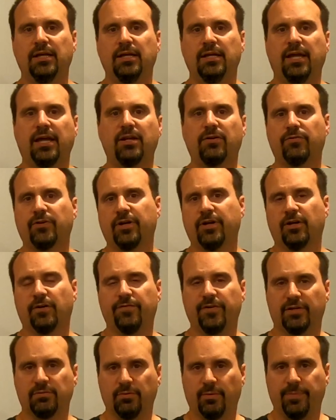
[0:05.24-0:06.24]
And over here at
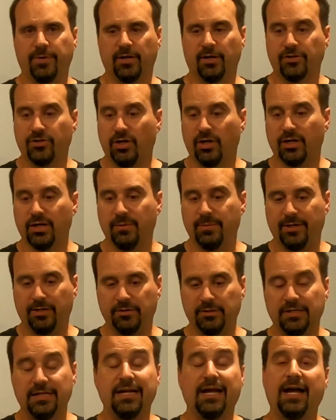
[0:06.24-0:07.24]
F I C M Repair, we're talking
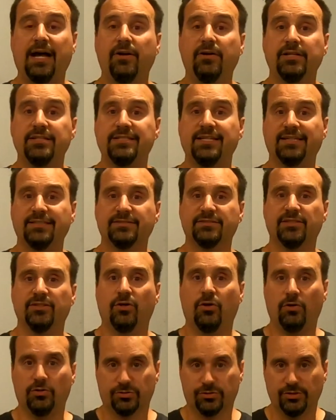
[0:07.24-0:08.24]
about how to test an
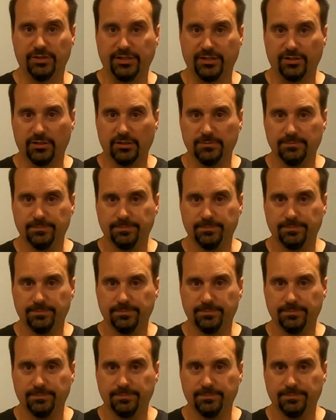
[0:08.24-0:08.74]
alternator.